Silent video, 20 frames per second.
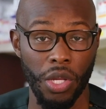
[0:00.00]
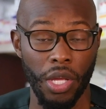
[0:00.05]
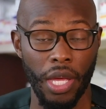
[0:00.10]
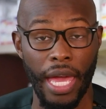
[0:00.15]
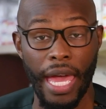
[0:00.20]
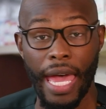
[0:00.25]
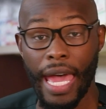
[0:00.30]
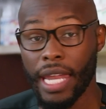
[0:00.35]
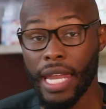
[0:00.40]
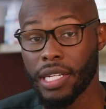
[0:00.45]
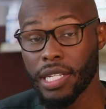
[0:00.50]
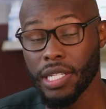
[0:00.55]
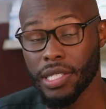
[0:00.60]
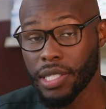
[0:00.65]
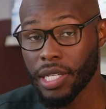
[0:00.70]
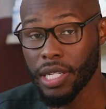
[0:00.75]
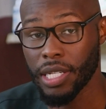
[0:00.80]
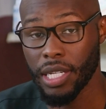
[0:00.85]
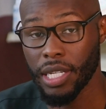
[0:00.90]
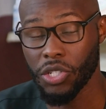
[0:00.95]
had these
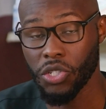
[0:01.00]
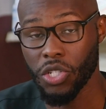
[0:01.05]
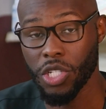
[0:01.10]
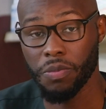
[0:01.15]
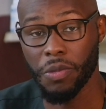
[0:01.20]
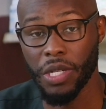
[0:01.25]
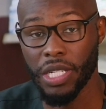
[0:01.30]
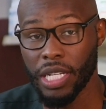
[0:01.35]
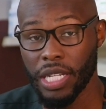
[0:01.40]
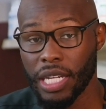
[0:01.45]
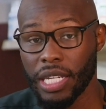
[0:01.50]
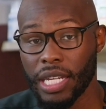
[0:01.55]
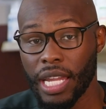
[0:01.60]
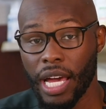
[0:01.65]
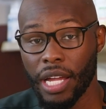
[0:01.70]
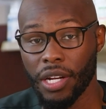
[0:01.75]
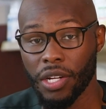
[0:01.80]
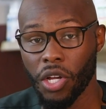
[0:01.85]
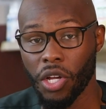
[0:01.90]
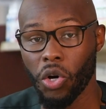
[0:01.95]
conditions but did
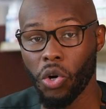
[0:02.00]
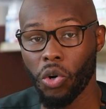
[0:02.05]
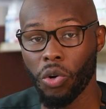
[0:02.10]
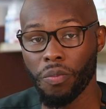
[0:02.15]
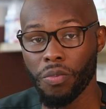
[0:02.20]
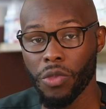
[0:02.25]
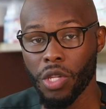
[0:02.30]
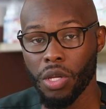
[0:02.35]
not know,